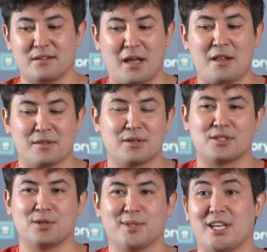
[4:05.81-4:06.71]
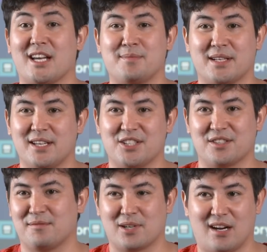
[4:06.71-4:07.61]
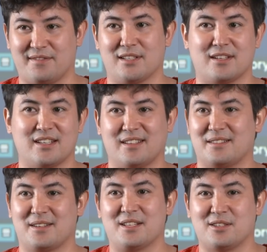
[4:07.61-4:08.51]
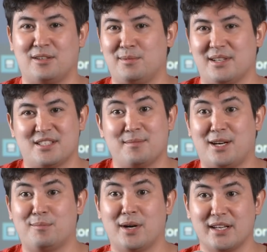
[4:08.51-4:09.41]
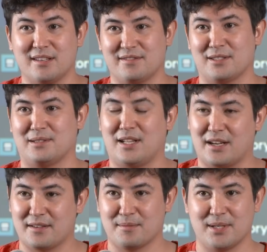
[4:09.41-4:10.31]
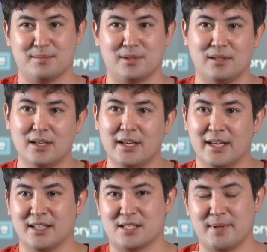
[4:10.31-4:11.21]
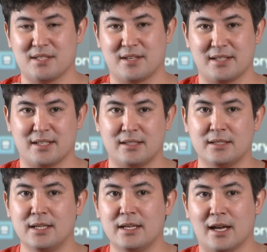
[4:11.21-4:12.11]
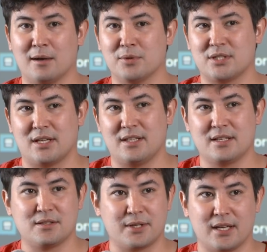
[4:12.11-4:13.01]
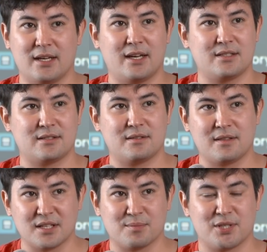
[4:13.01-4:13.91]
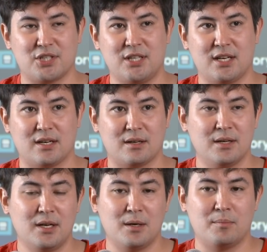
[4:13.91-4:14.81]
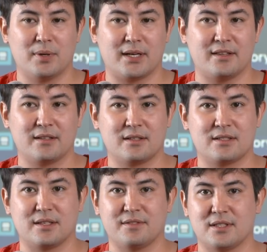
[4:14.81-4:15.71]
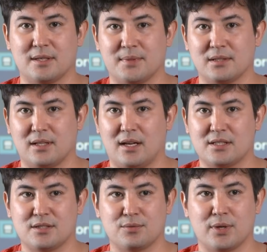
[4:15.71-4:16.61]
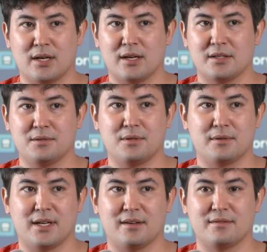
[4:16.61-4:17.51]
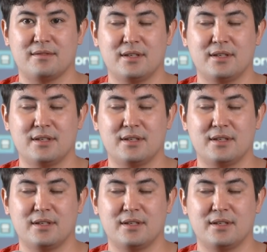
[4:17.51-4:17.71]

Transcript: And there's so much expectation of profit, right? Like it's about money for a lot of the people in the space right now, which I think is okay as things mature. But I think there's definitely something lost where you don't have,